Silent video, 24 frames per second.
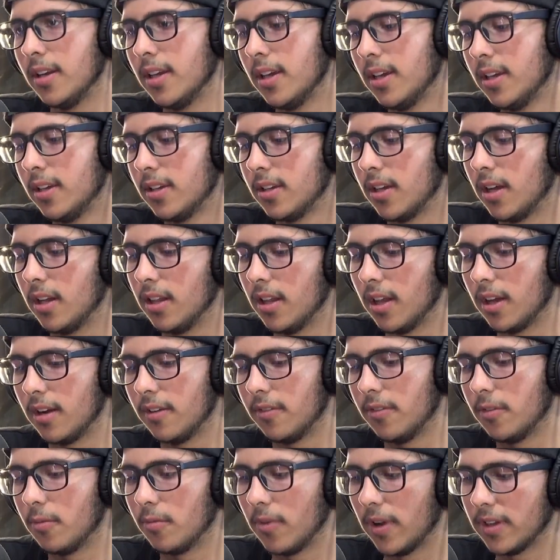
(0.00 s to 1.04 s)
a lot of the
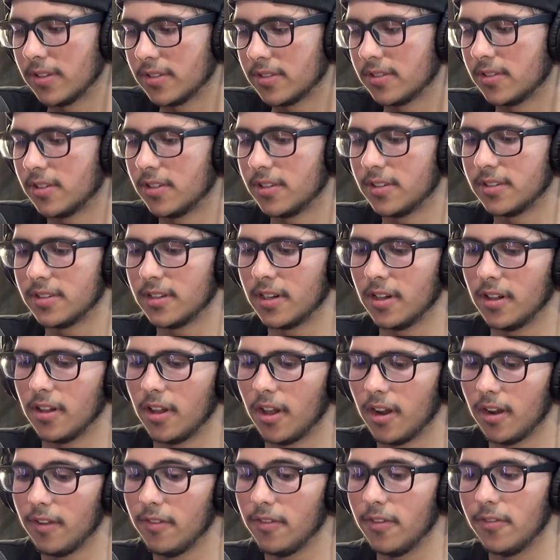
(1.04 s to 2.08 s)
wrestlers and a lot
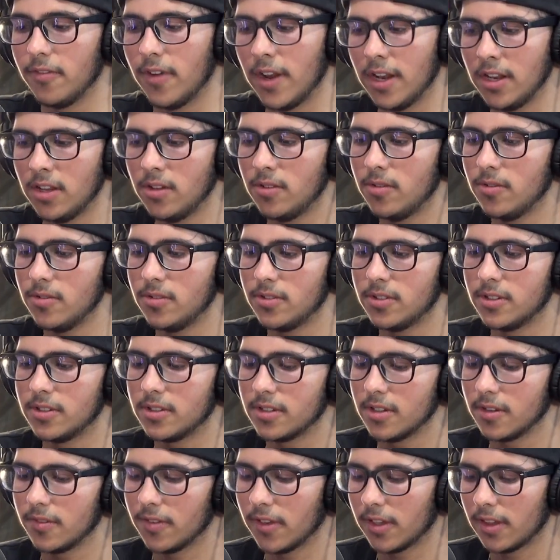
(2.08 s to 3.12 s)
of the venues and
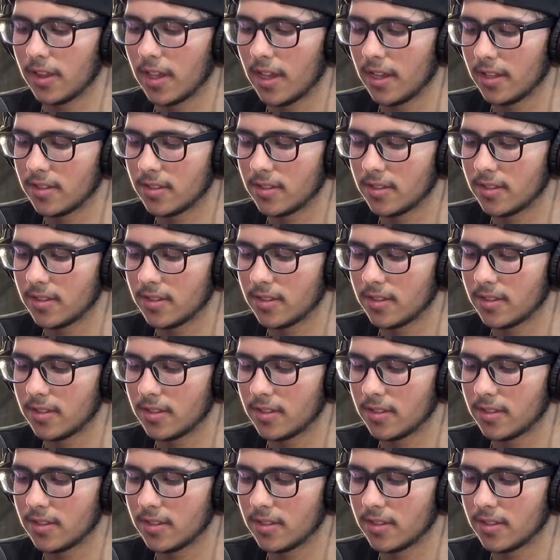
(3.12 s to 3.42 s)
stuff like that.